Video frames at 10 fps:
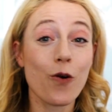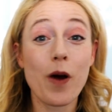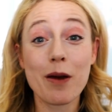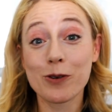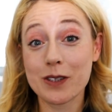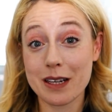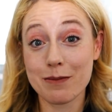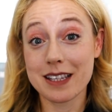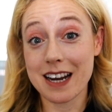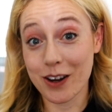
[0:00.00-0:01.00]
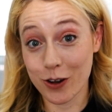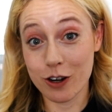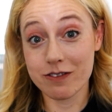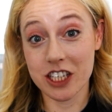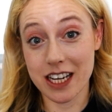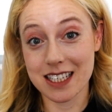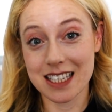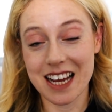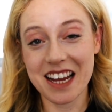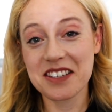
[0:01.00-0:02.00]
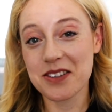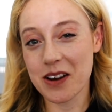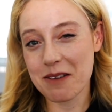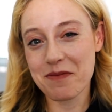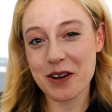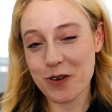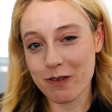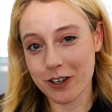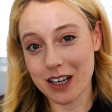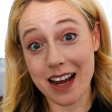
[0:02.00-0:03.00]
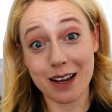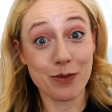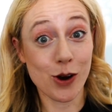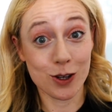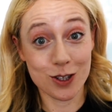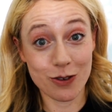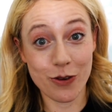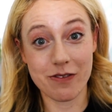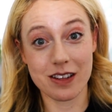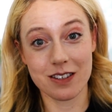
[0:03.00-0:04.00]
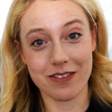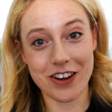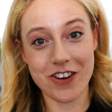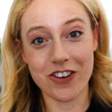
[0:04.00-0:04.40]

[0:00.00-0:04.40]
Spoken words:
are way more tips that I could have shared today, so let me know if you'd like a part 2 of this video.